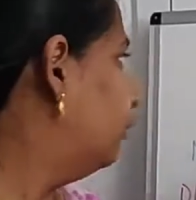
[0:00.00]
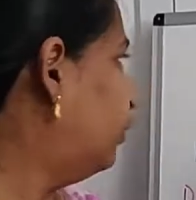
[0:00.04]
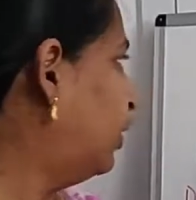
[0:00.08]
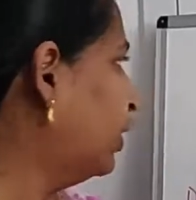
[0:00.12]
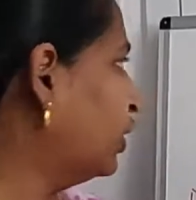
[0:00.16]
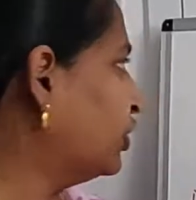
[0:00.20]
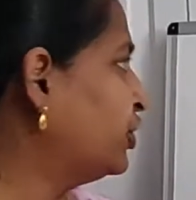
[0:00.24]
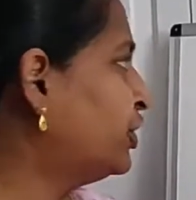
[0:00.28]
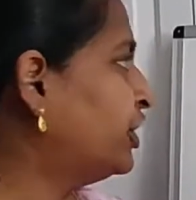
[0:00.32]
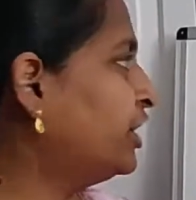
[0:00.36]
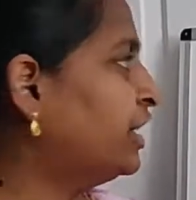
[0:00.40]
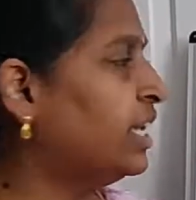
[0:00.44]

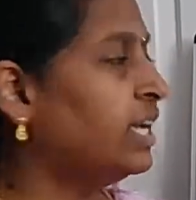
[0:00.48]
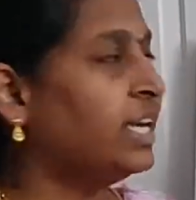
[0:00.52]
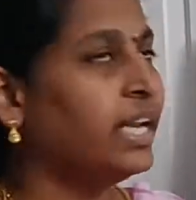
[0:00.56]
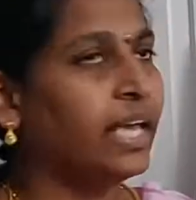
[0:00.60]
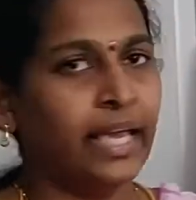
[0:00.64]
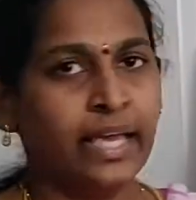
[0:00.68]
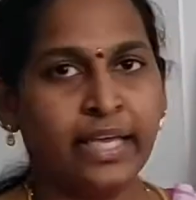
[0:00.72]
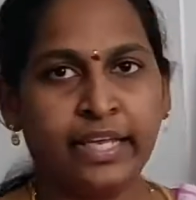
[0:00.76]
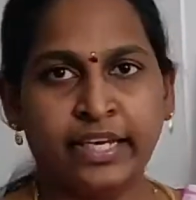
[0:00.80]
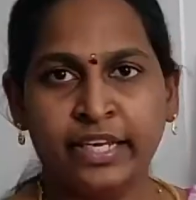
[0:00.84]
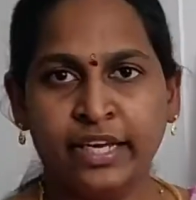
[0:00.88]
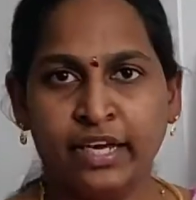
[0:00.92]
functional
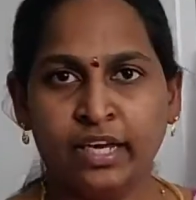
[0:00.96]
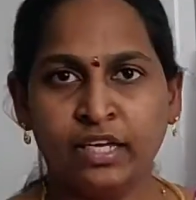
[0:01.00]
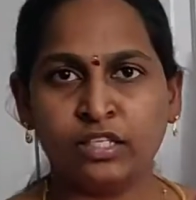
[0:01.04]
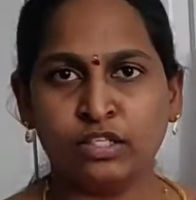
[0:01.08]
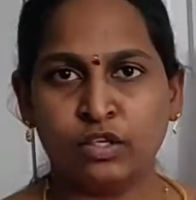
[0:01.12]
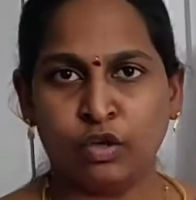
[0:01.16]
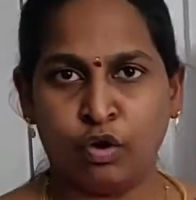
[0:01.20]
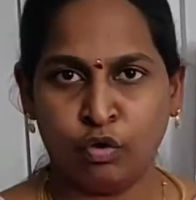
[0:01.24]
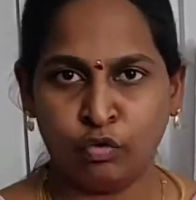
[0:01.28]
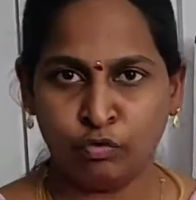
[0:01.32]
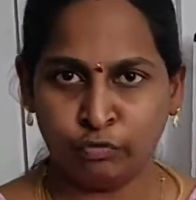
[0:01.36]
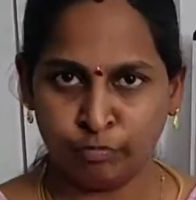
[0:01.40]

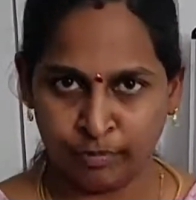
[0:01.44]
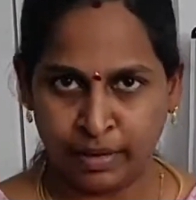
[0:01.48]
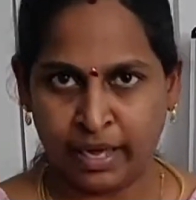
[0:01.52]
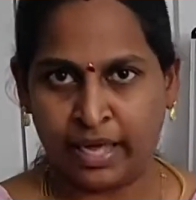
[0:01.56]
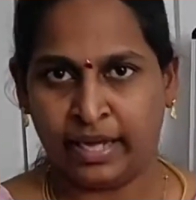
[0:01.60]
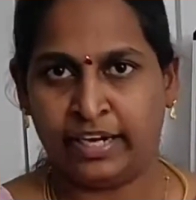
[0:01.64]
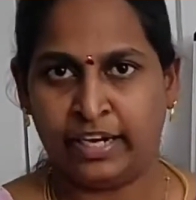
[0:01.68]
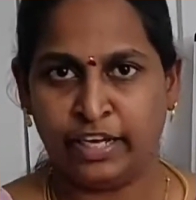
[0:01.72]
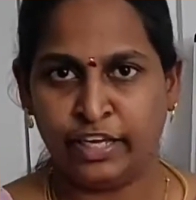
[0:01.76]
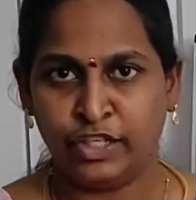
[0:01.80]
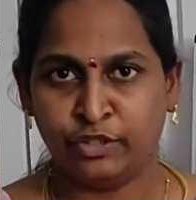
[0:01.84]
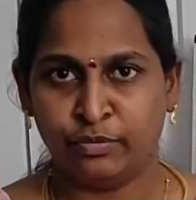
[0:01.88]
areas of
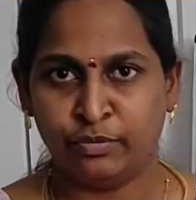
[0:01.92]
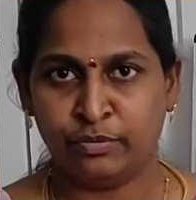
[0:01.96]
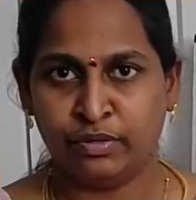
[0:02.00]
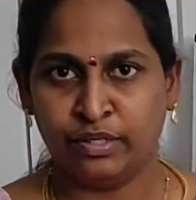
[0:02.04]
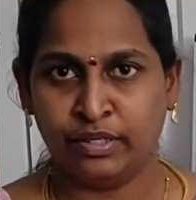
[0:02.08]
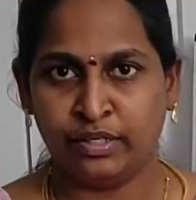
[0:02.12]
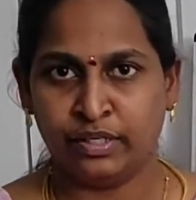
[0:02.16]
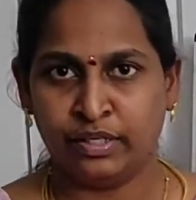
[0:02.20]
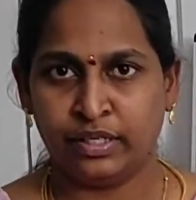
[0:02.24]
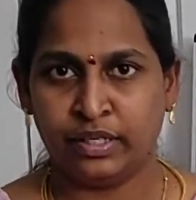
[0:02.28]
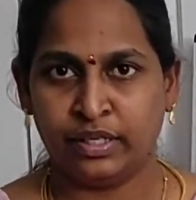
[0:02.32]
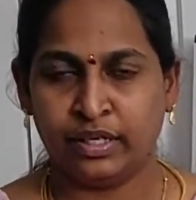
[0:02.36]

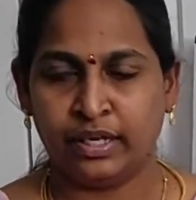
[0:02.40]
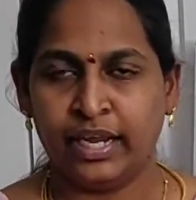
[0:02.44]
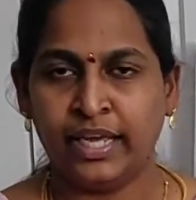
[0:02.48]
management,